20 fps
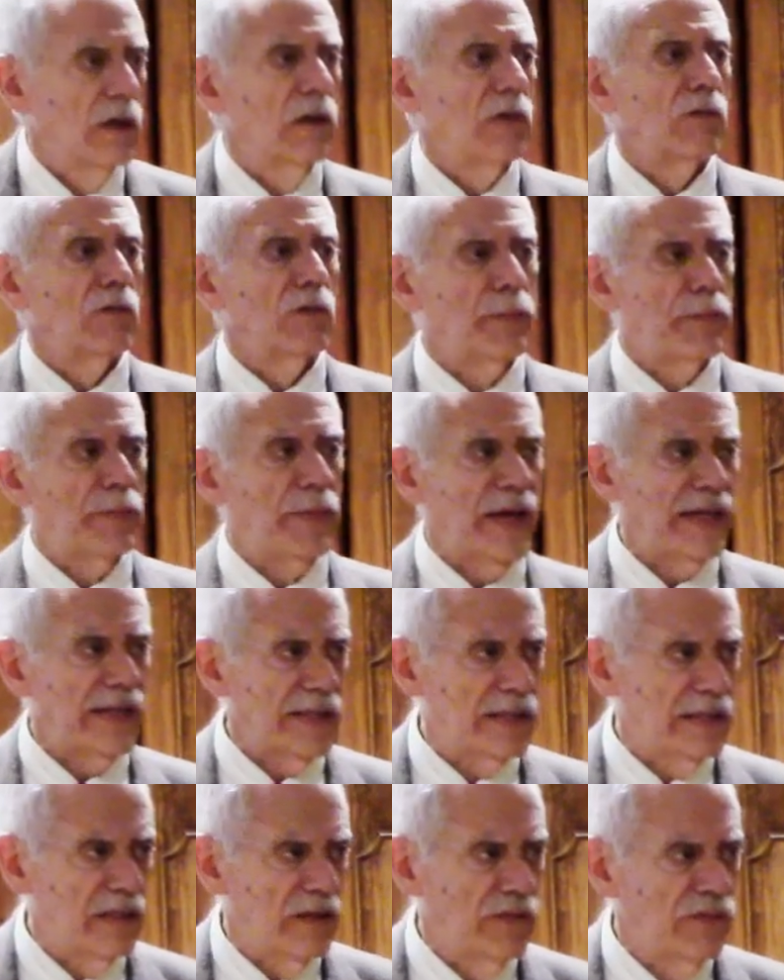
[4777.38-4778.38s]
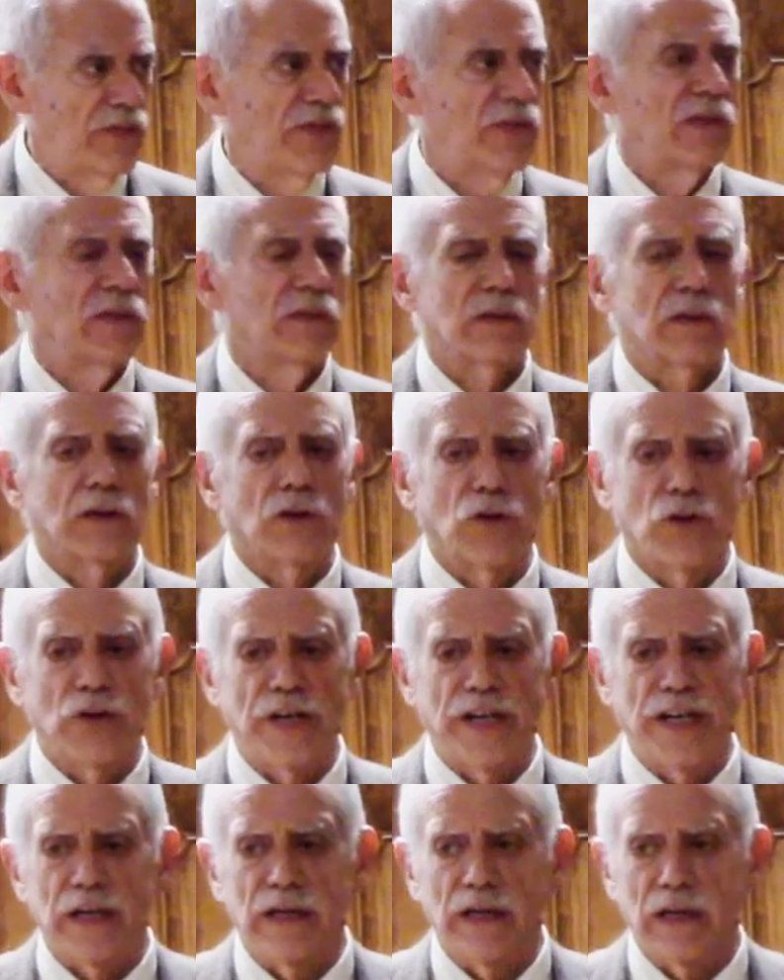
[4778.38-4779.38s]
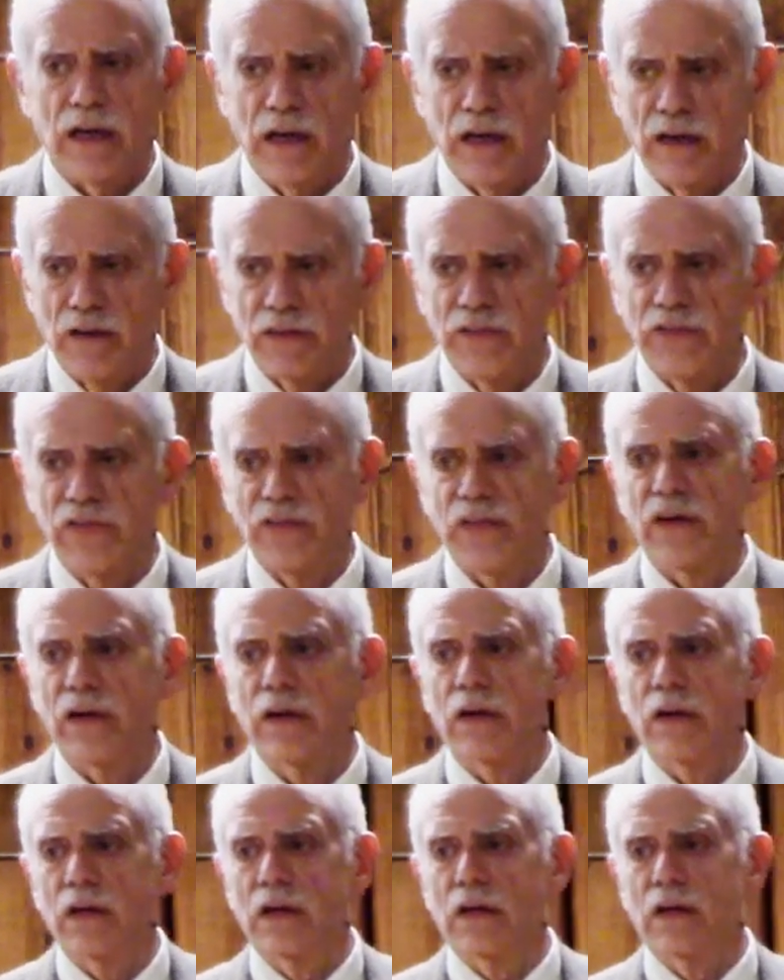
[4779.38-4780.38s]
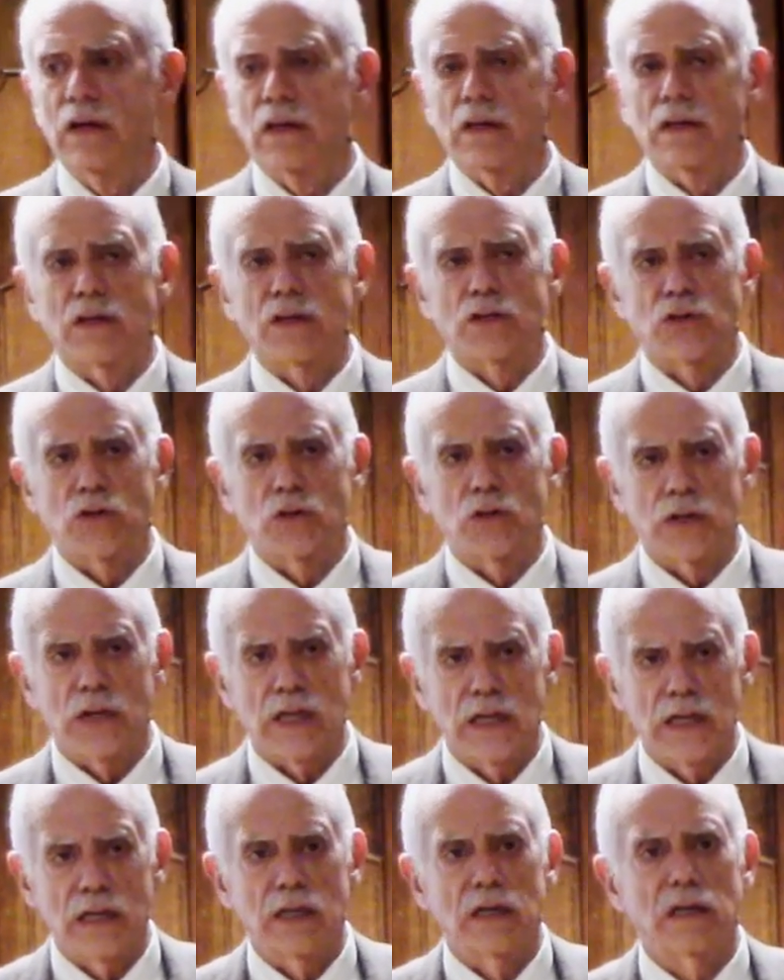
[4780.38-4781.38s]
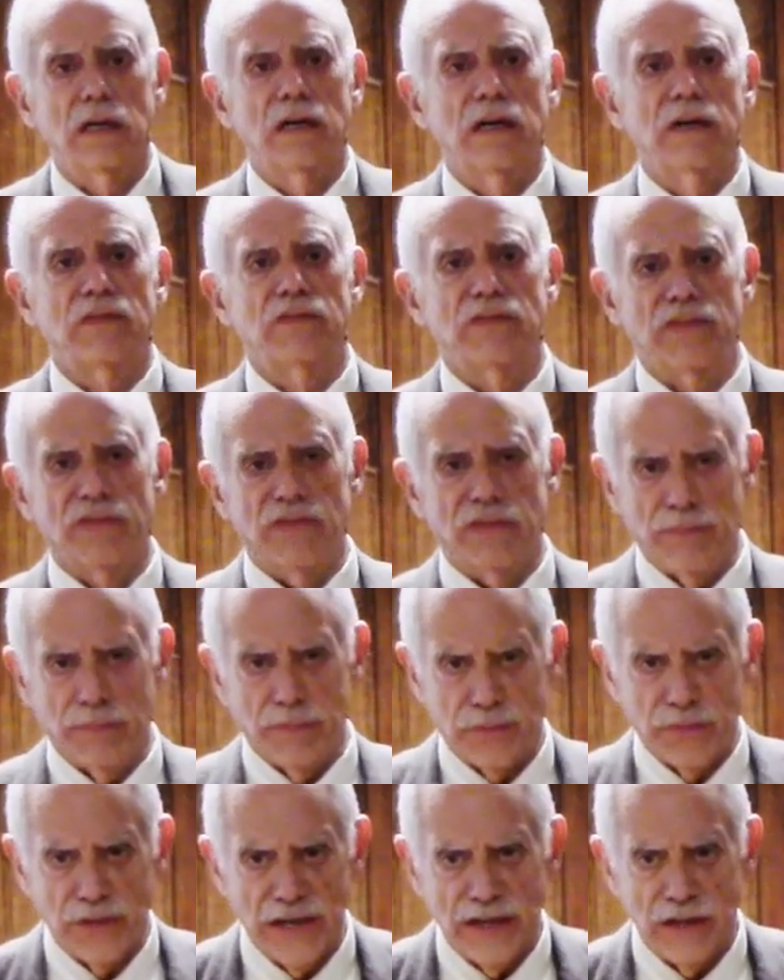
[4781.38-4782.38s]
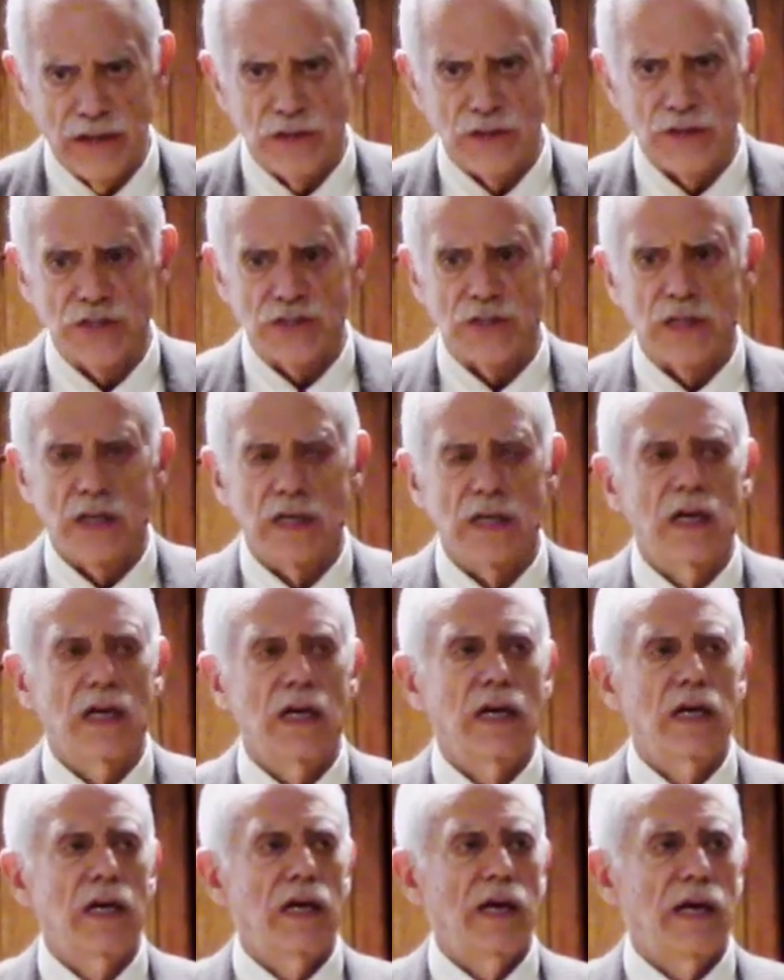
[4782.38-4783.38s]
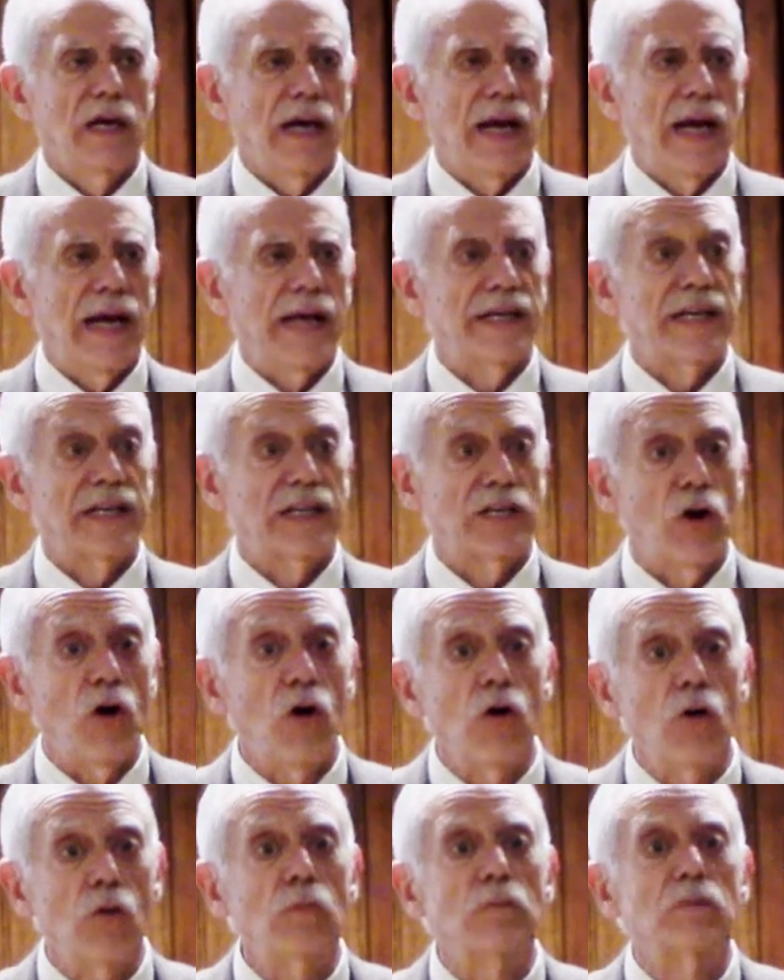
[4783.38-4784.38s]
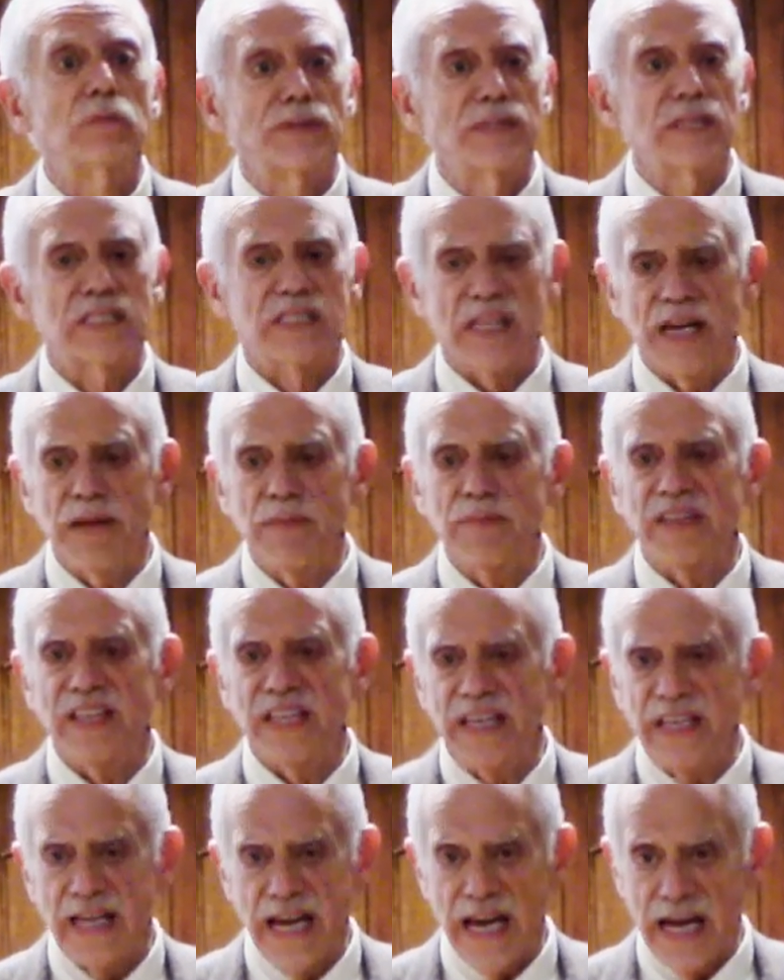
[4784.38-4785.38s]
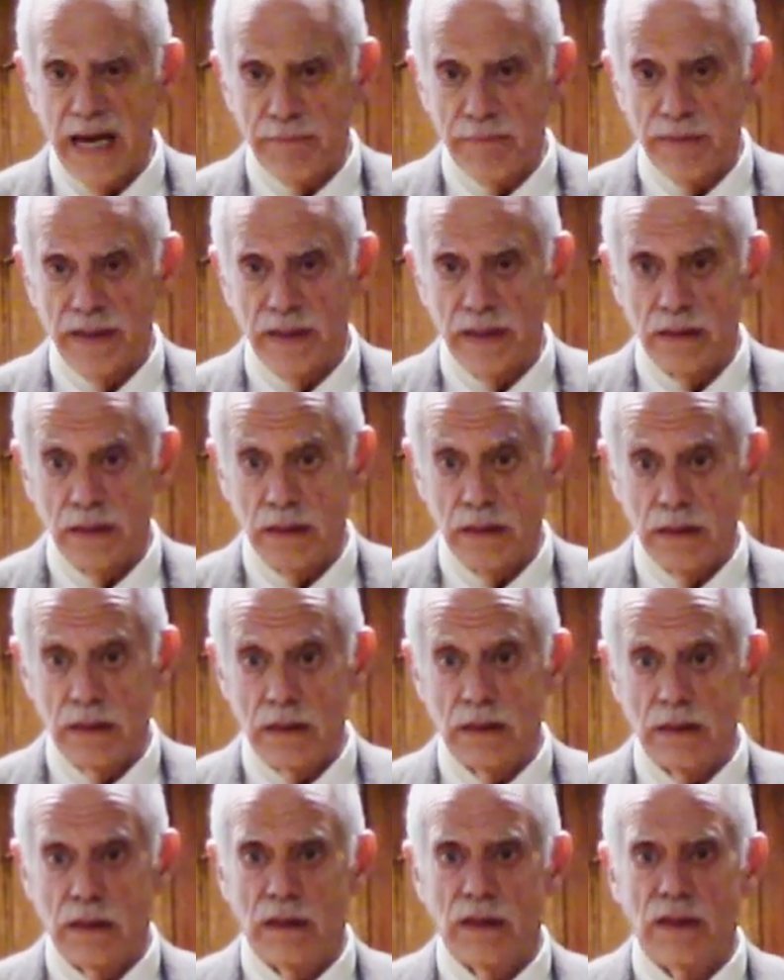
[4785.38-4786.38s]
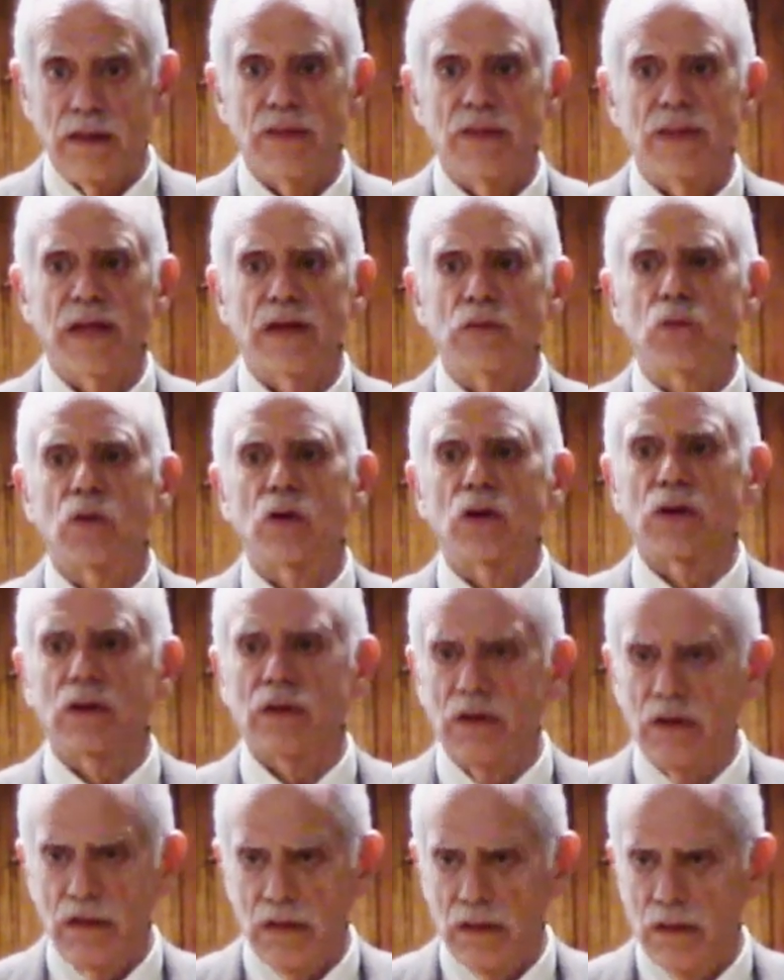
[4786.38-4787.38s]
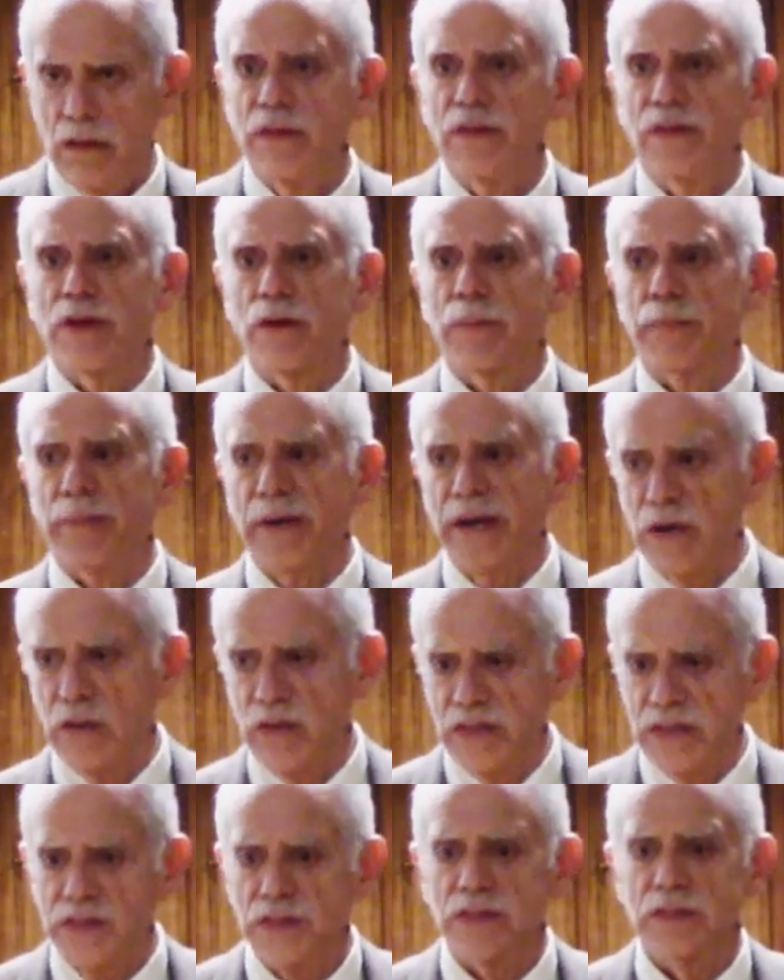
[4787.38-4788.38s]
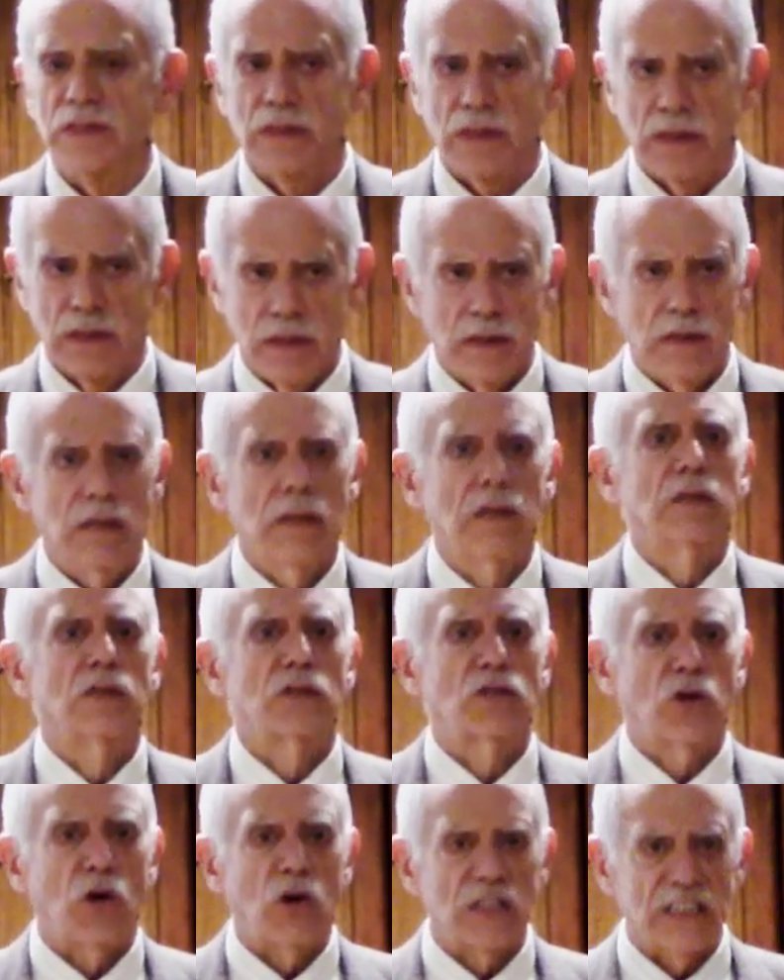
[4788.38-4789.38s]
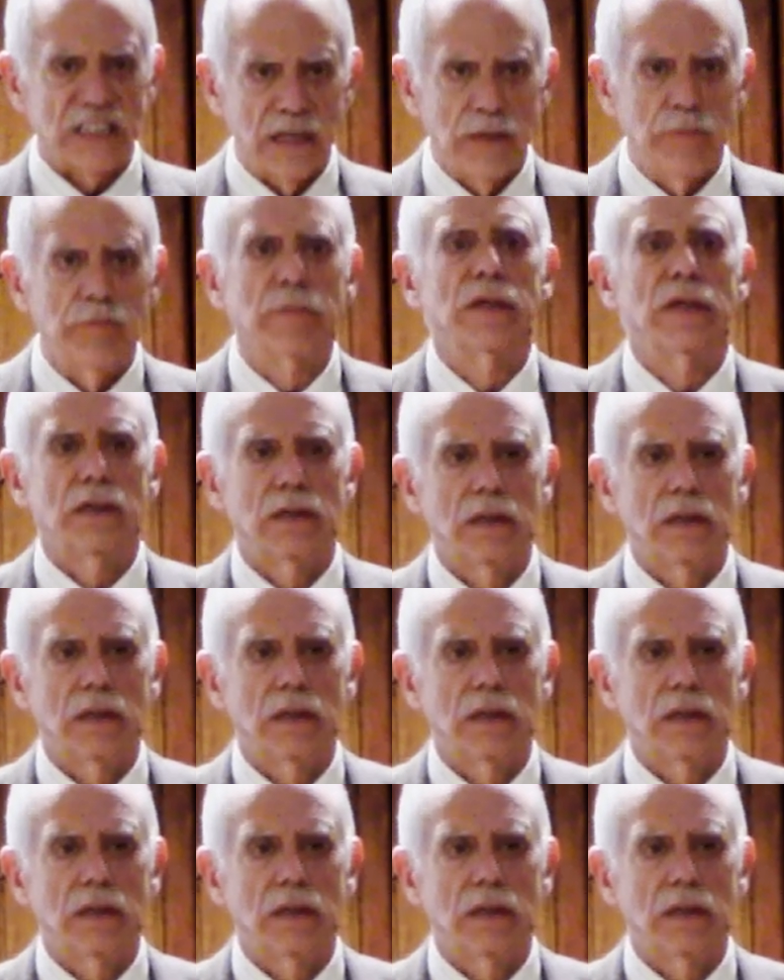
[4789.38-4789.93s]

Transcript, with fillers: repetitive learning of the Torah, of prayers, and at home, the same thing happened. They were, their parents taught them.